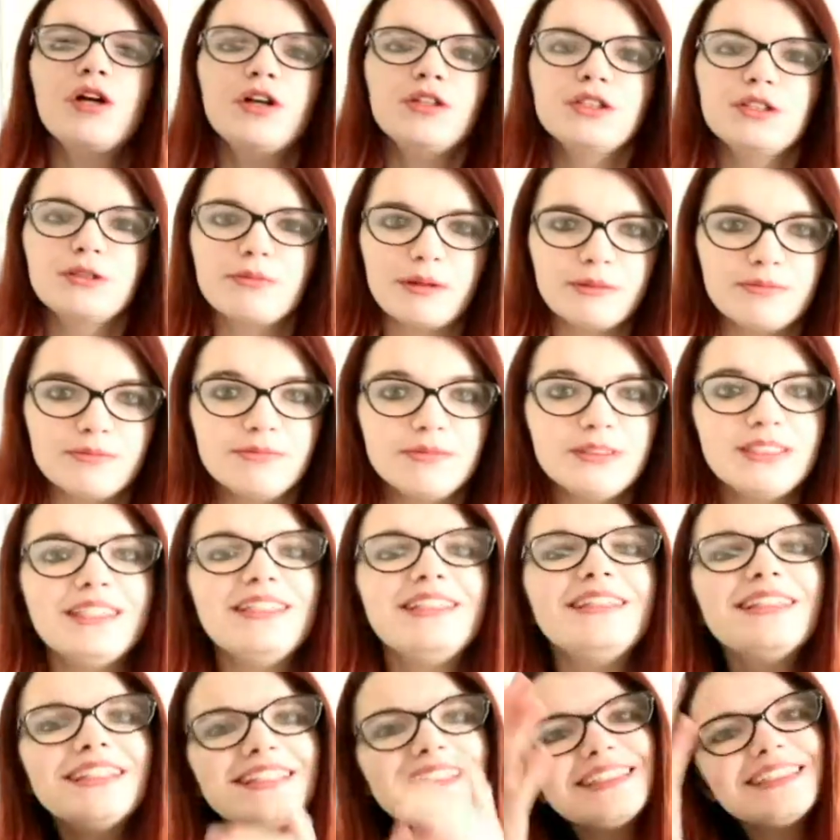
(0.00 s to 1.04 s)
So, but see,
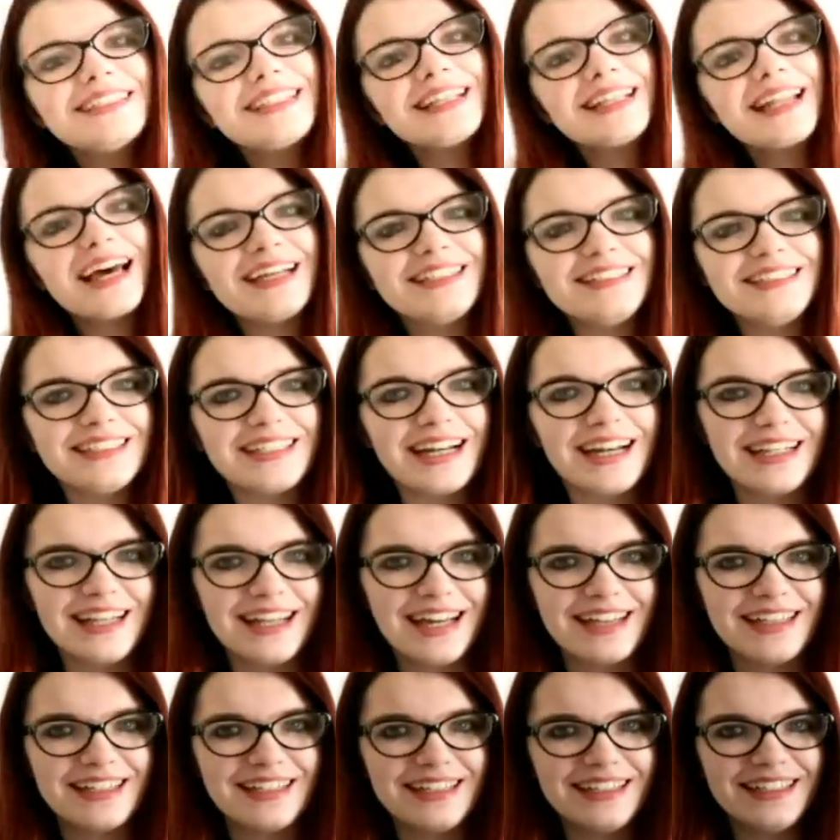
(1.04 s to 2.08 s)
this is the lighting I
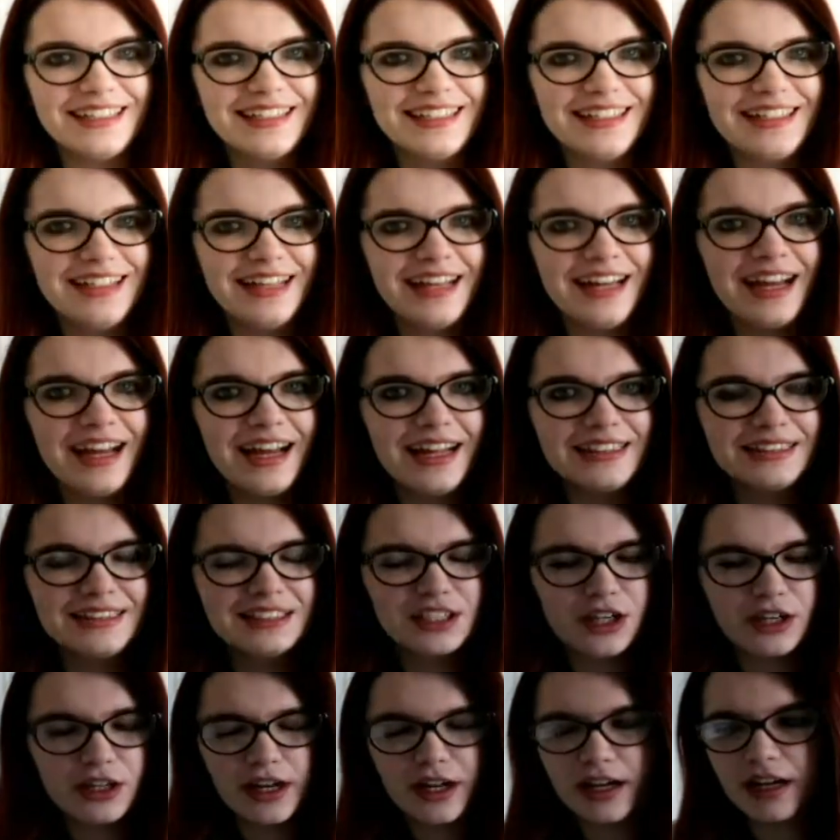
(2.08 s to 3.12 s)
like. And it's
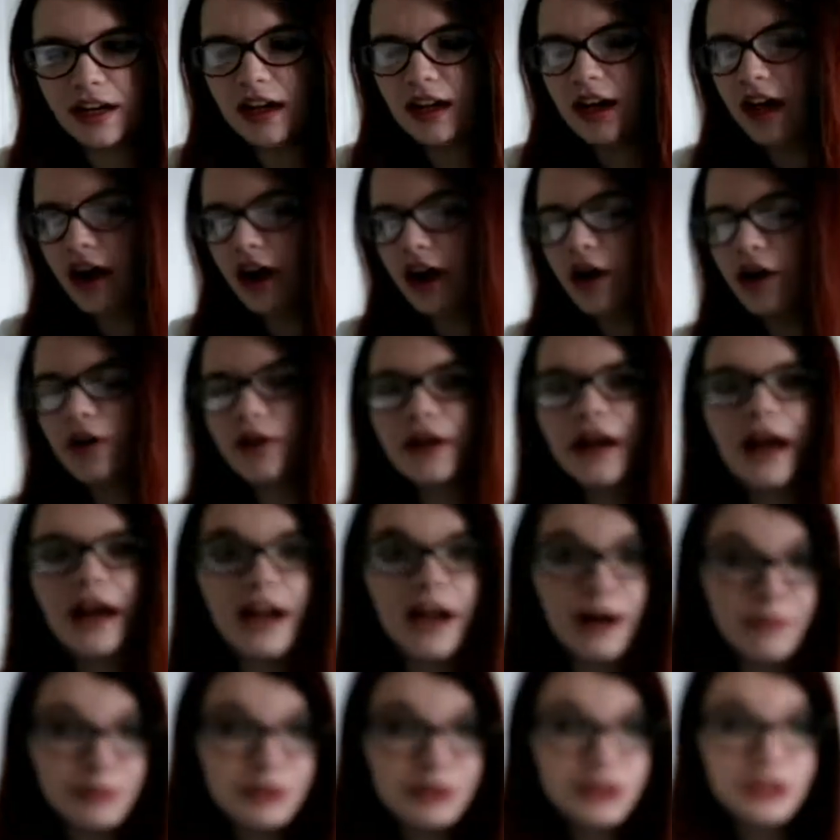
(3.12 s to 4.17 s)
gone again. Okay,
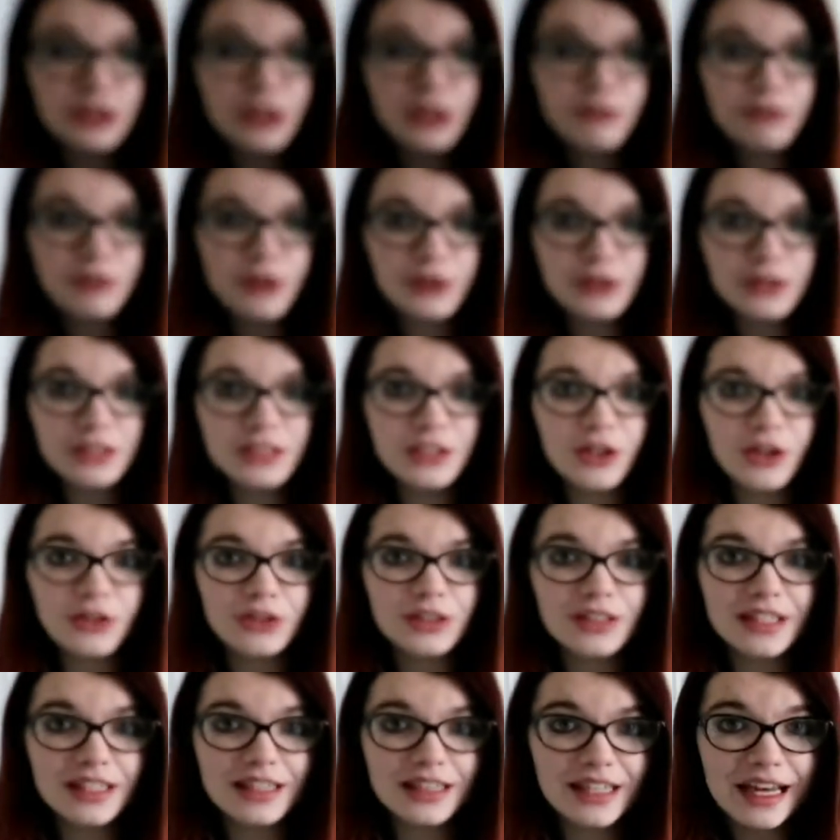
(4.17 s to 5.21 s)
I'm gonna stop focusing
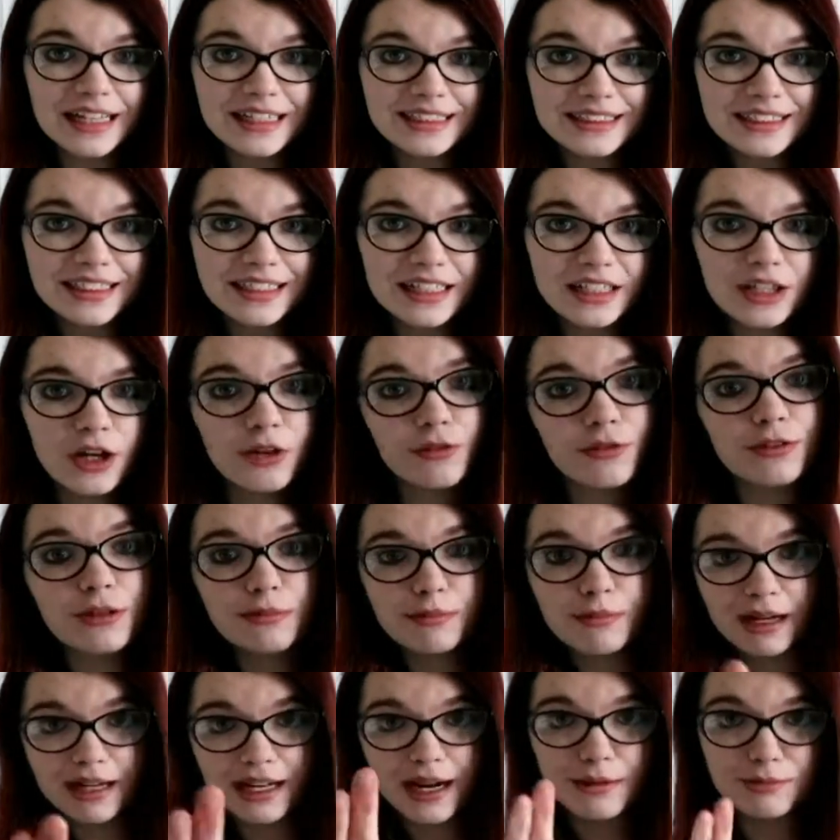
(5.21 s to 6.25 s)
on the lighting and hopefully
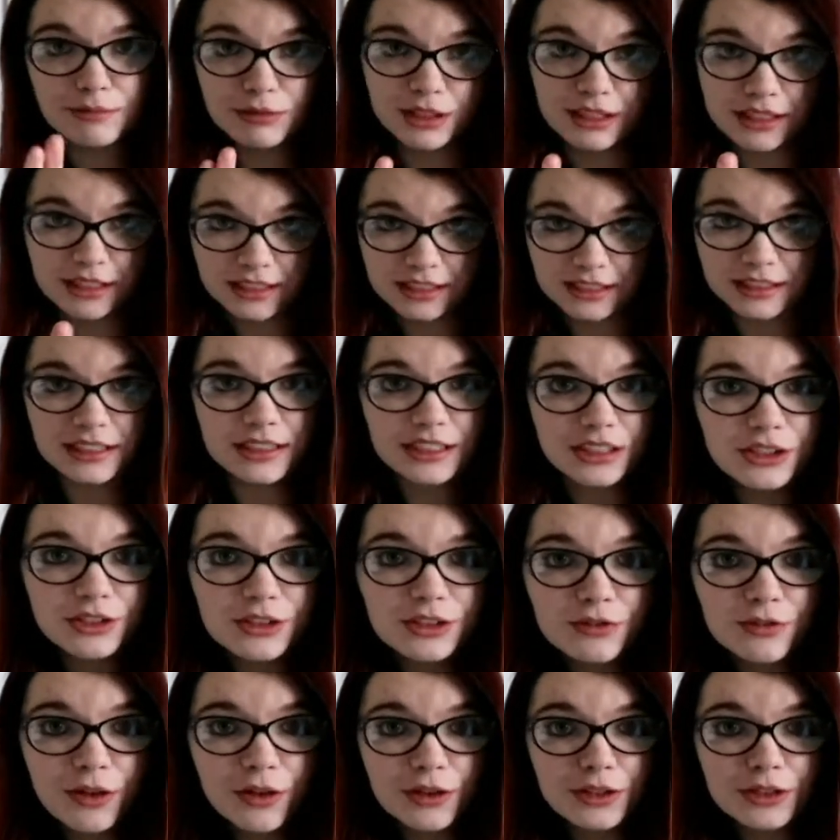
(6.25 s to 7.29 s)
my camera can continue
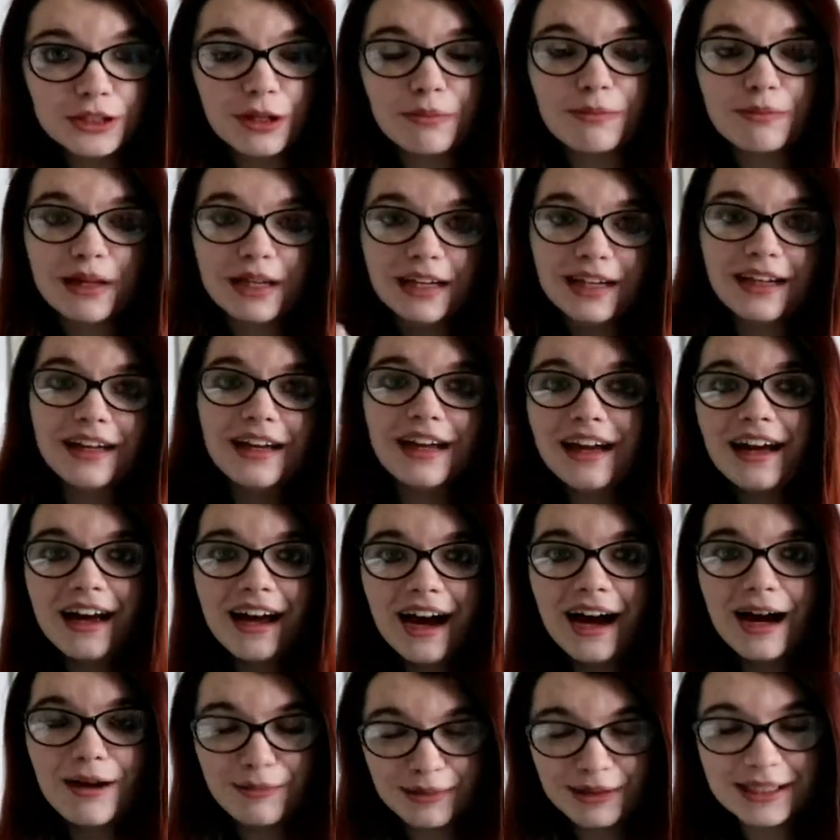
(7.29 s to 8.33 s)
to focus on me
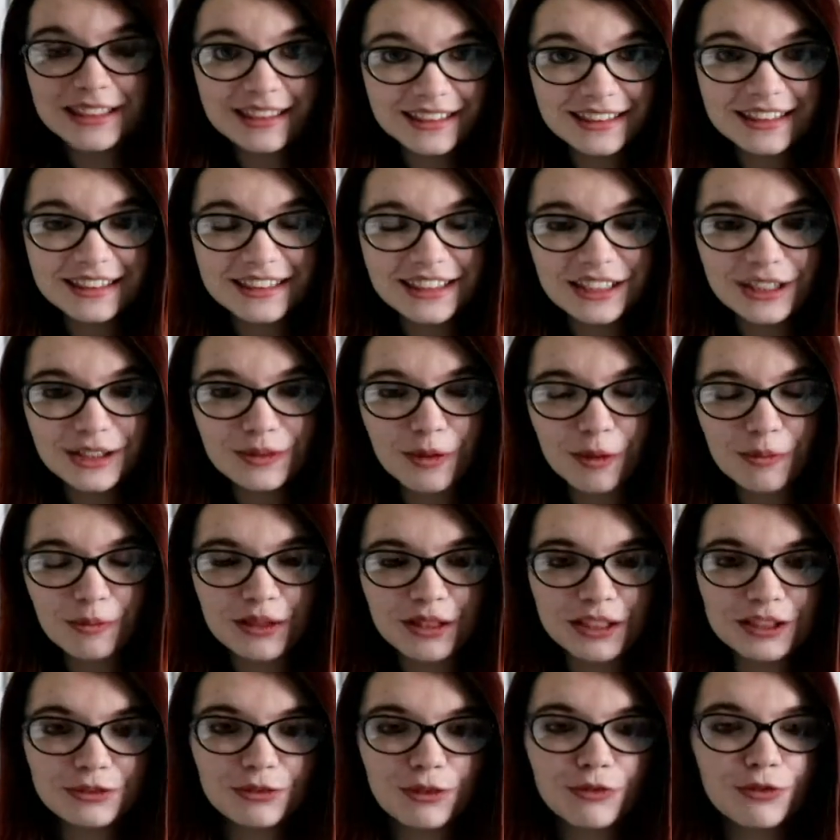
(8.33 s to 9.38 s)
and we can continue on
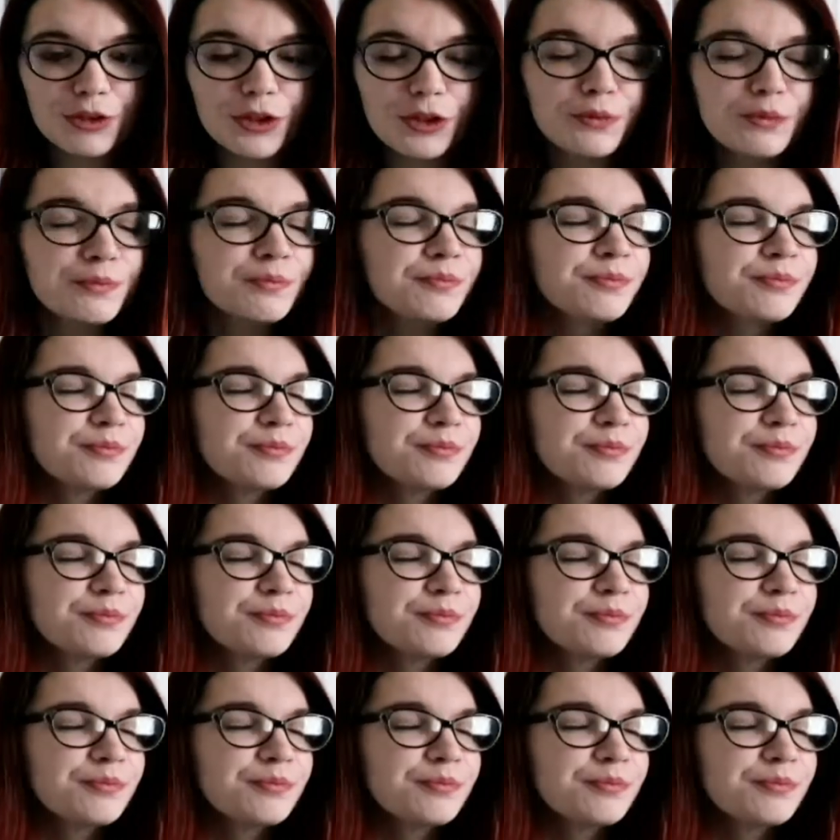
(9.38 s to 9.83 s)
with this review.